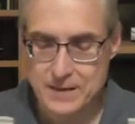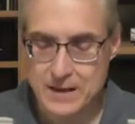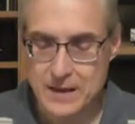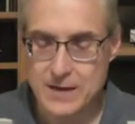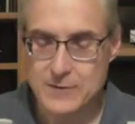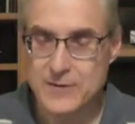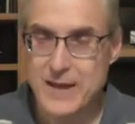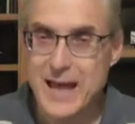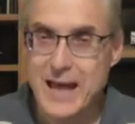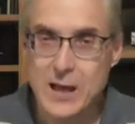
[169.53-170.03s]

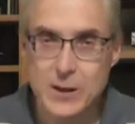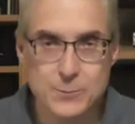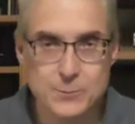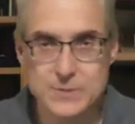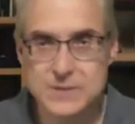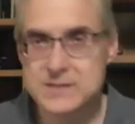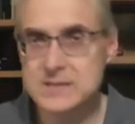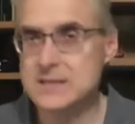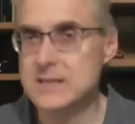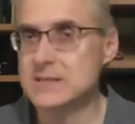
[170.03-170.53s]
of
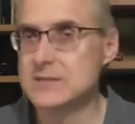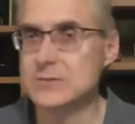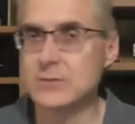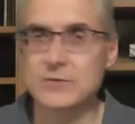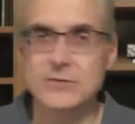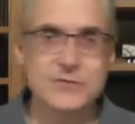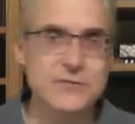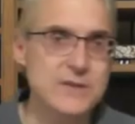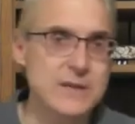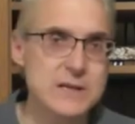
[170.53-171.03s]
helplessness or
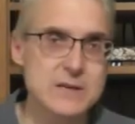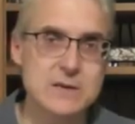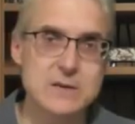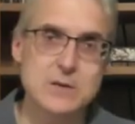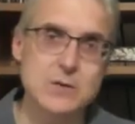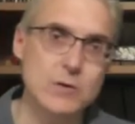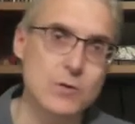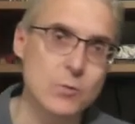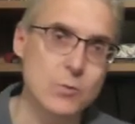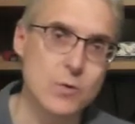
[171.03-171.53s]
fear
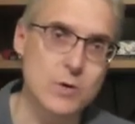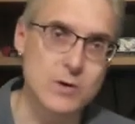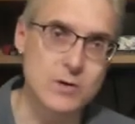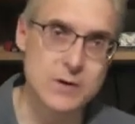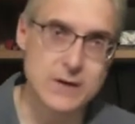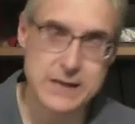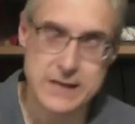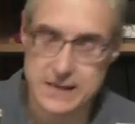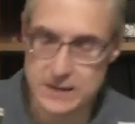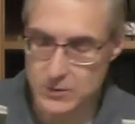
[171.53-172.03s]
or
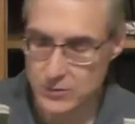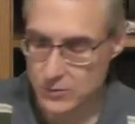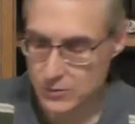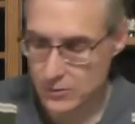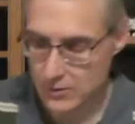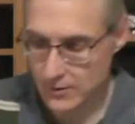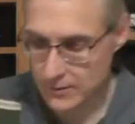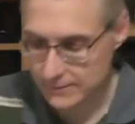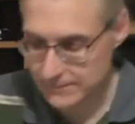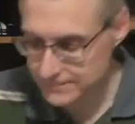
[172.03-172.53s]
worry
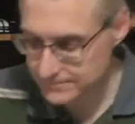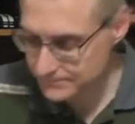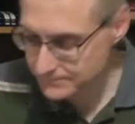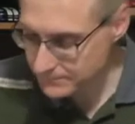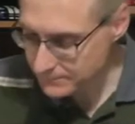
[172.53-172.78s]
or